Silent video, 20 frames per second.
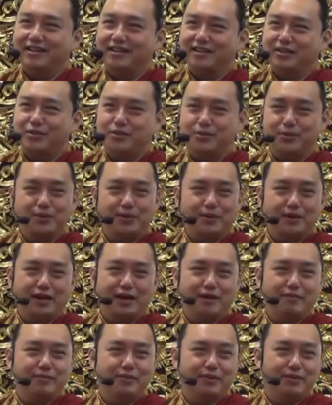Sure,
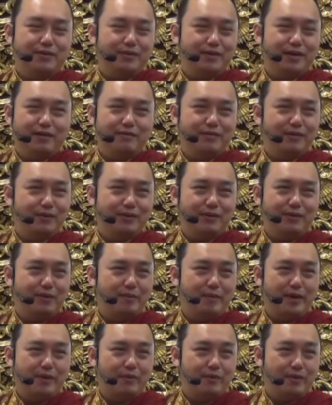I'm the only
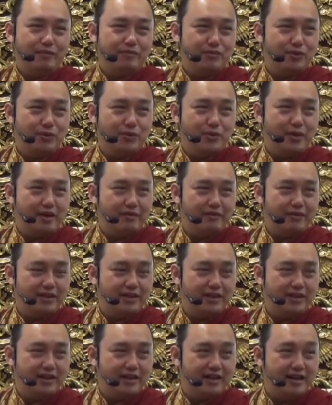one who have to do
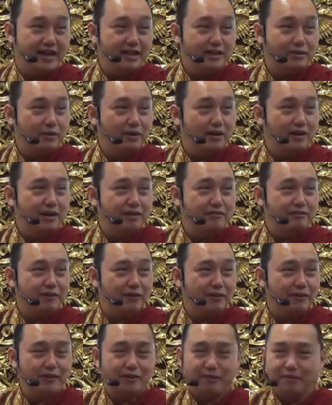everything. Later on, I
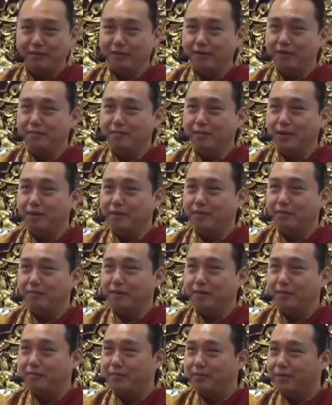found out, hey,
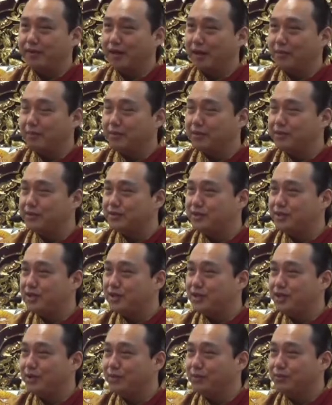my Dharma
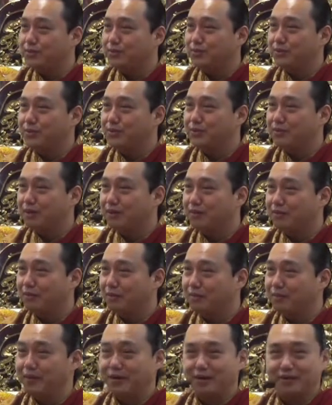senior also, he said, you
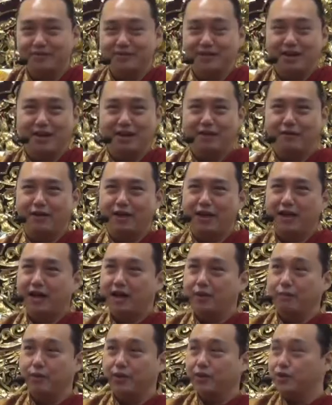not me. They say, hey, okay,
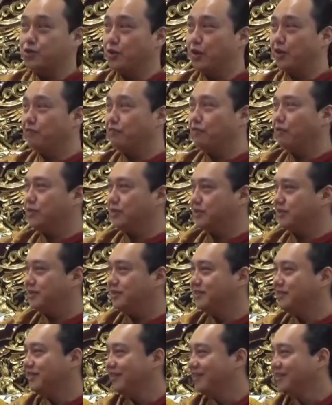come, we join force.